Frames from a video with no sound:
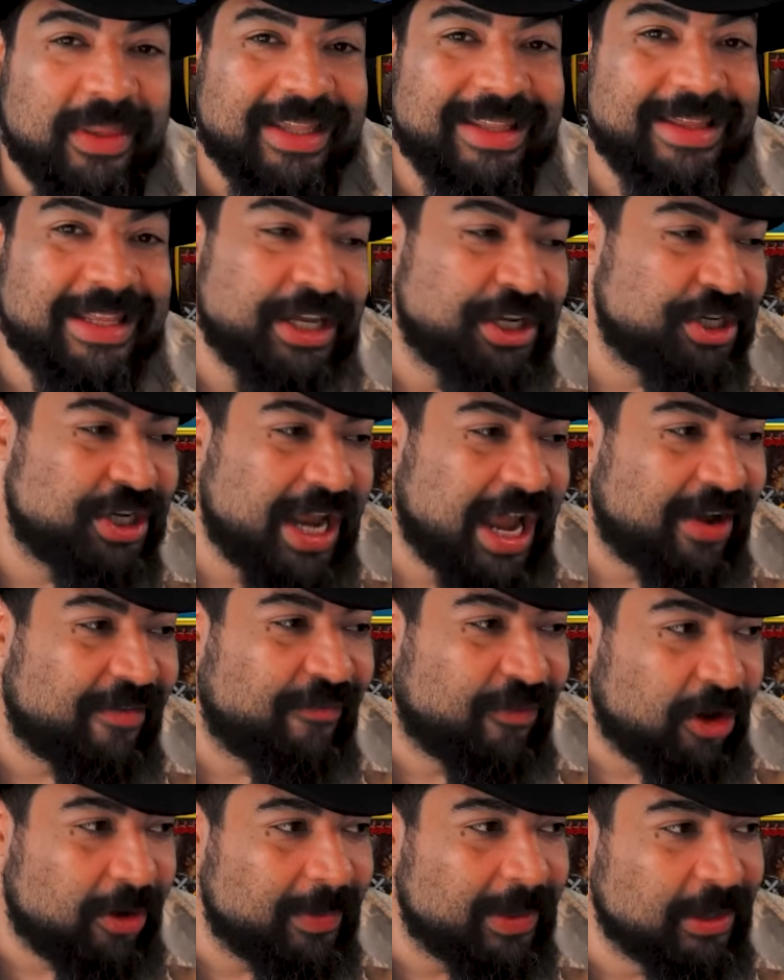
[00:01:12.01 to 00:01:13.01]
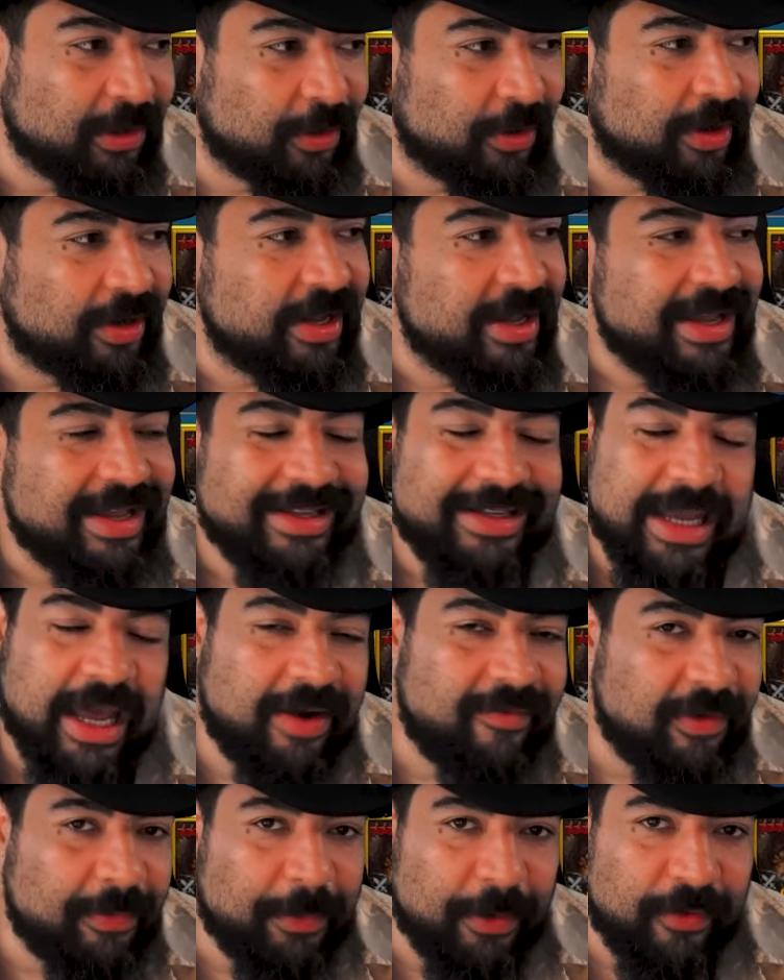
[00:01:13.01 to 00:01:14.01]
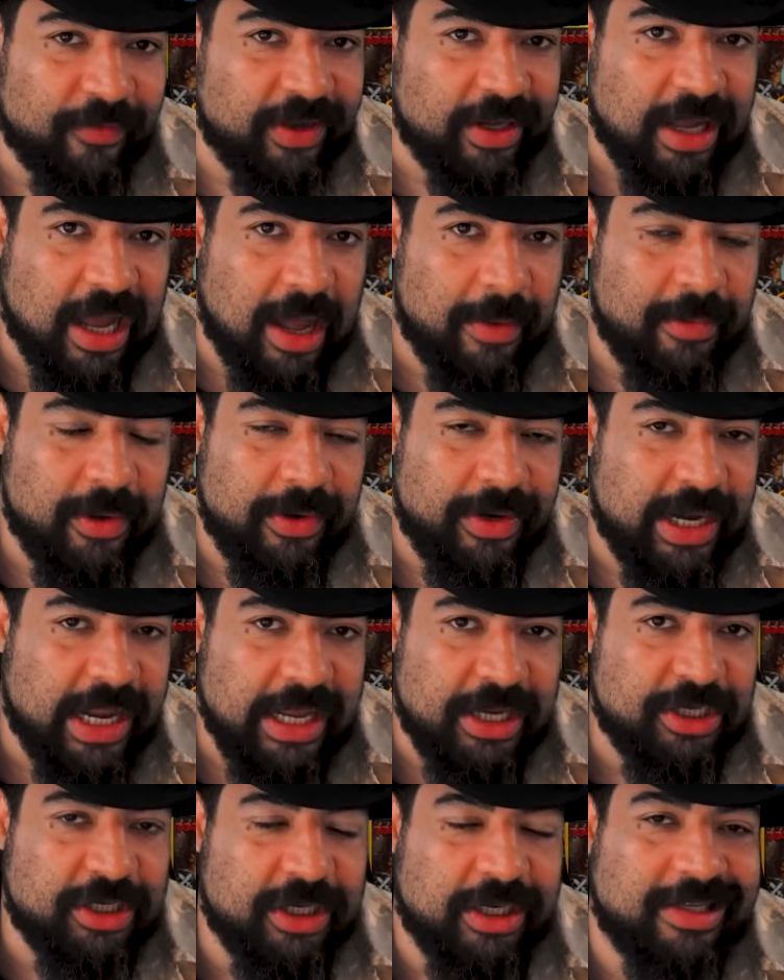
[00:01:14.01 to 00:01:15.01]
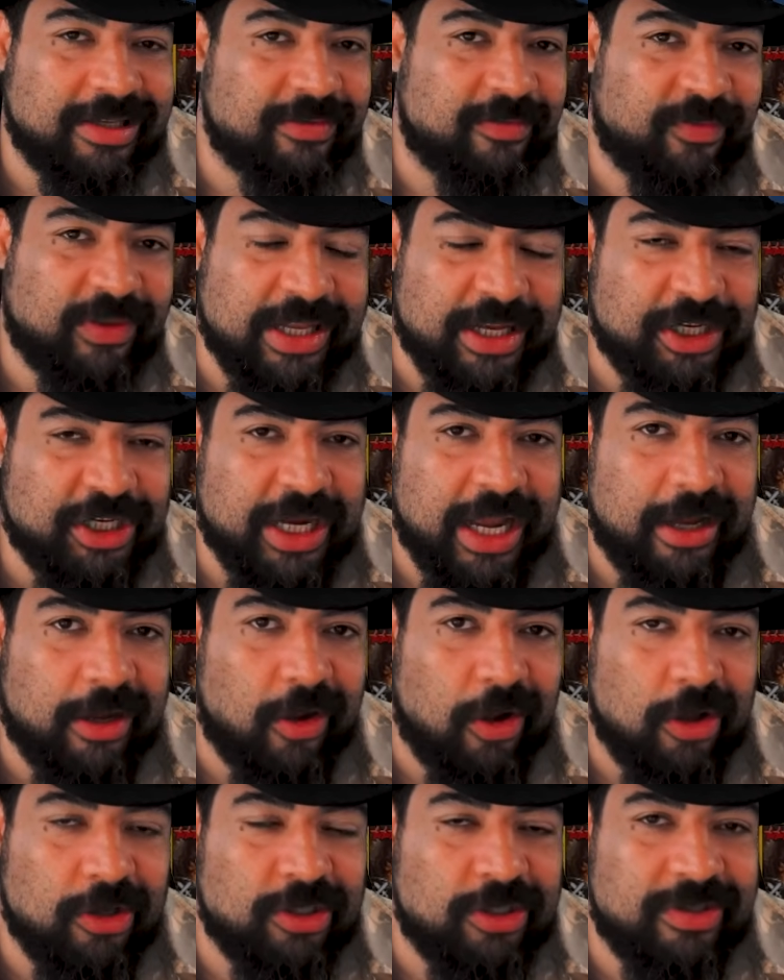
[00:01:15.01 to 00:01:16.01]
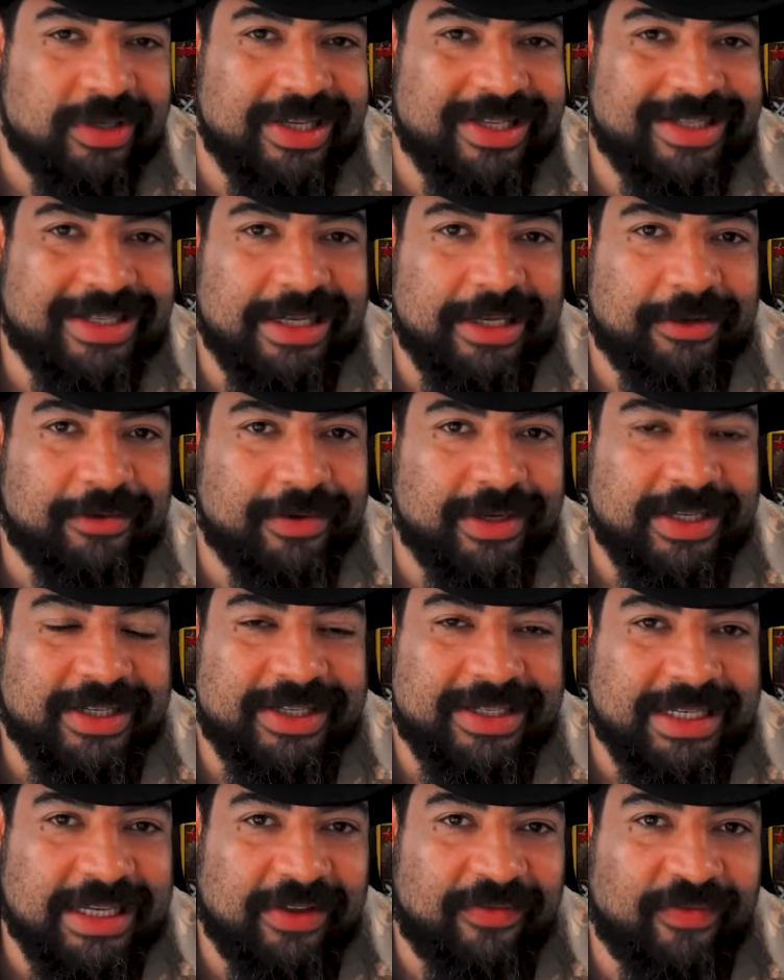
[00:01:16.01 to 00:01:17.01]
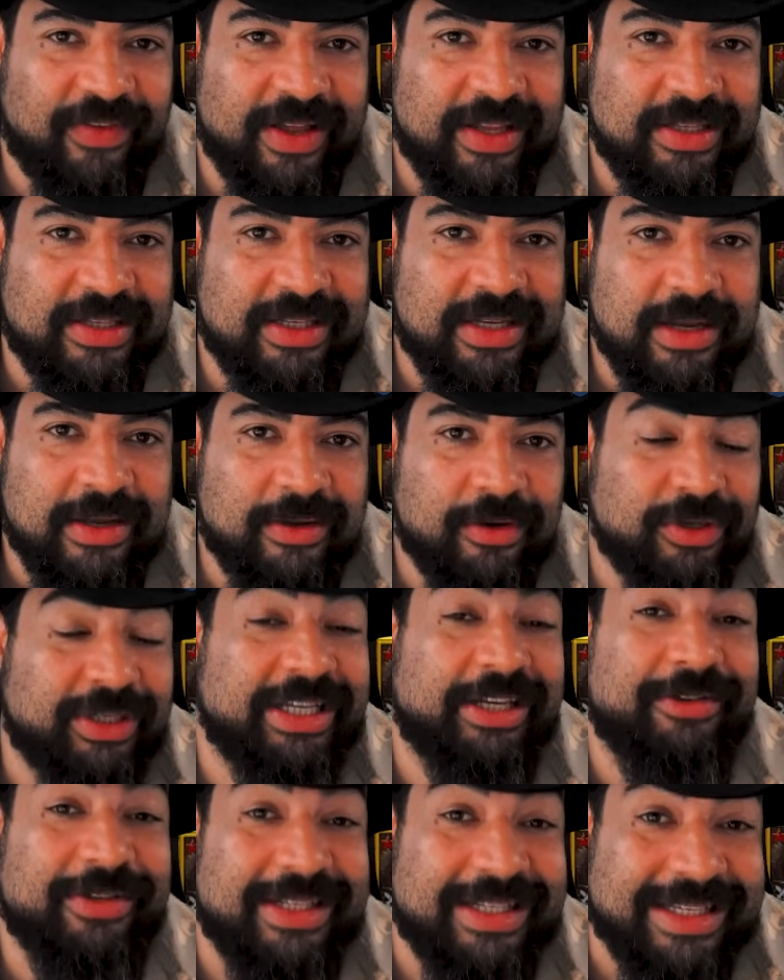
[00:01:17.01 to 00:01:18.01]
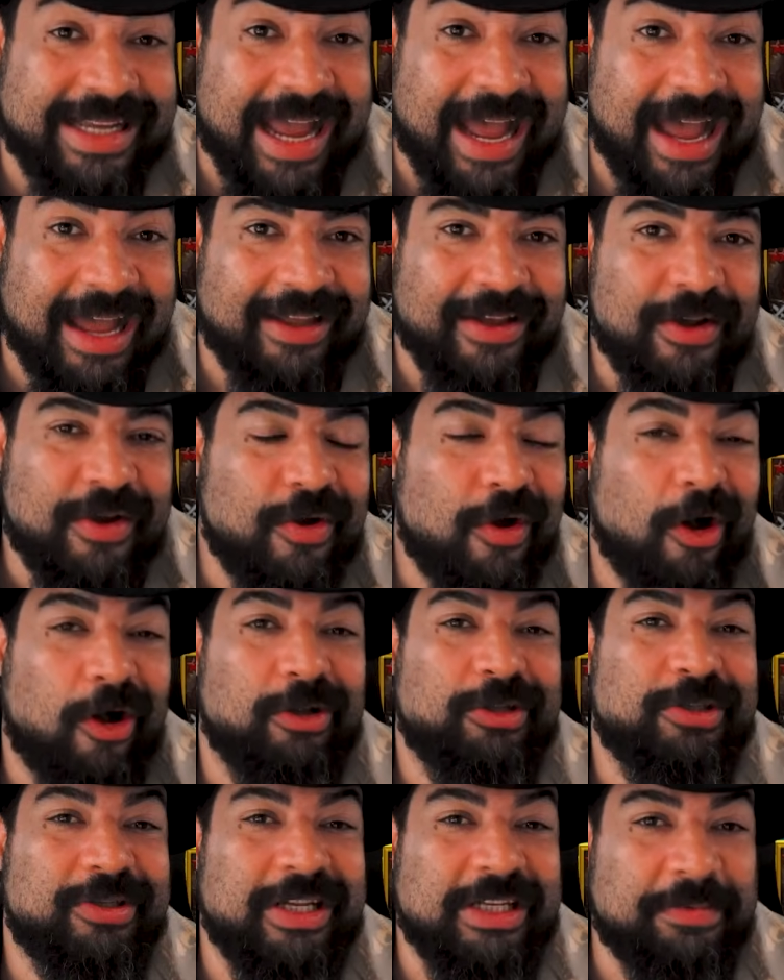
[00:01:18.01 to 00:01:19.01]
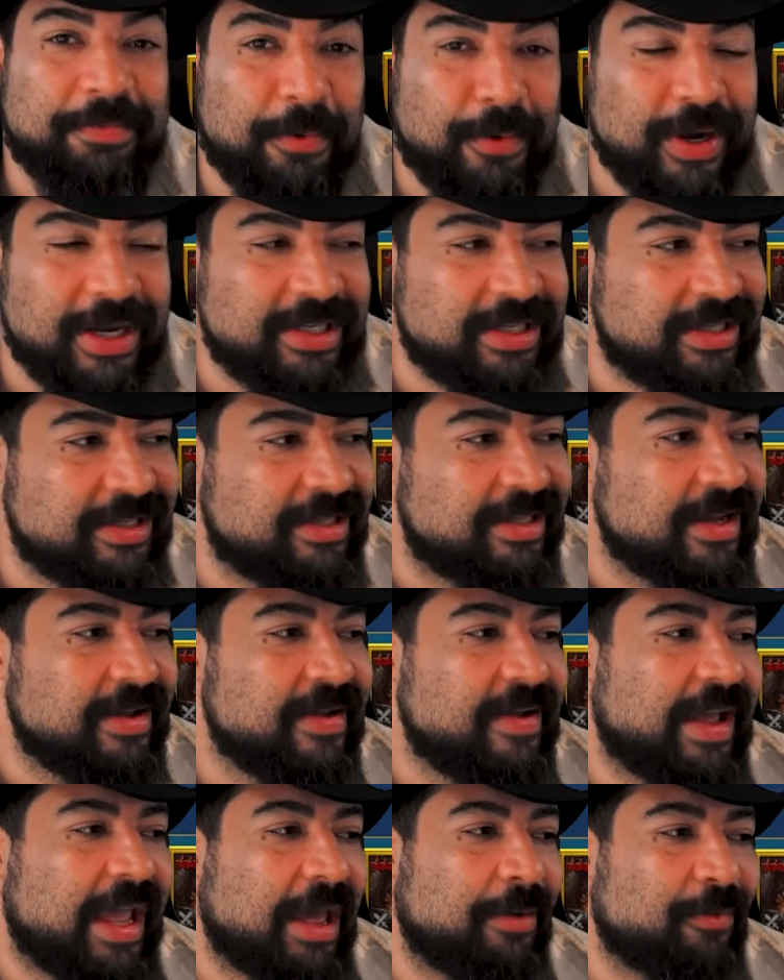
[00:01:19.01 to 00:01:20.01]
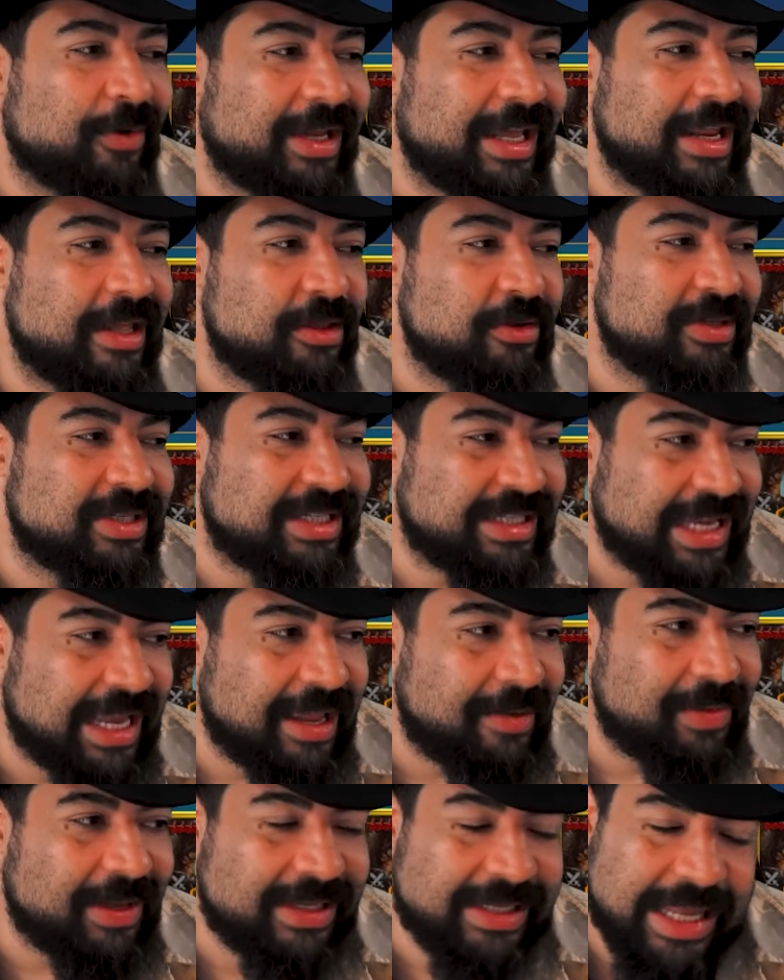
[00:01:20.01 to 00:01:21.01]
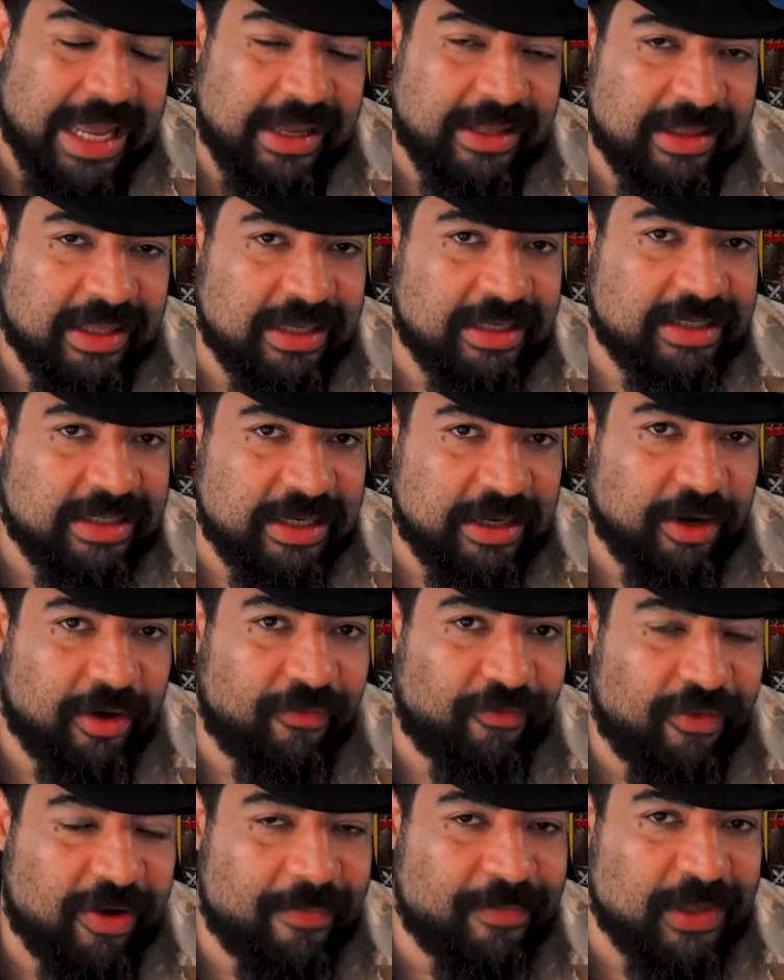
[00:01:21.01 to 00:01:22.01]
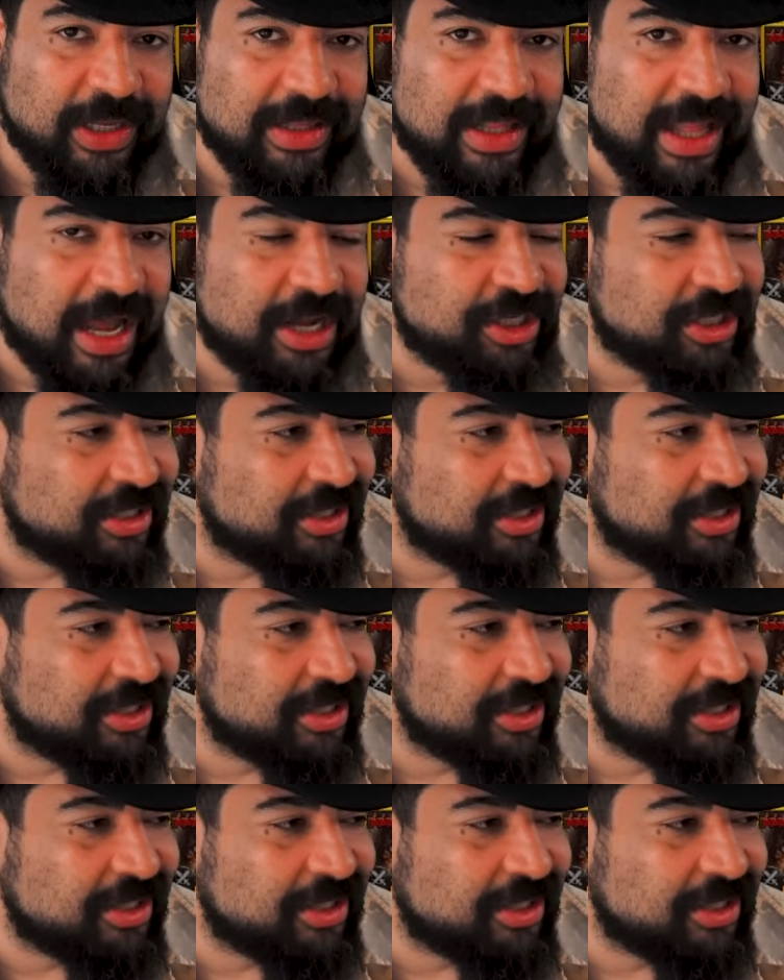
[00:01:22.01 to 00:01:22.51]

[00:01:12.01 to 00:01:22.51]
Nishak Vermin Lord, kind of a perfect combo nation because Nishak also does decreased defense or decreased attack, also does poisons, and we're getting those same exact things here from Delaja.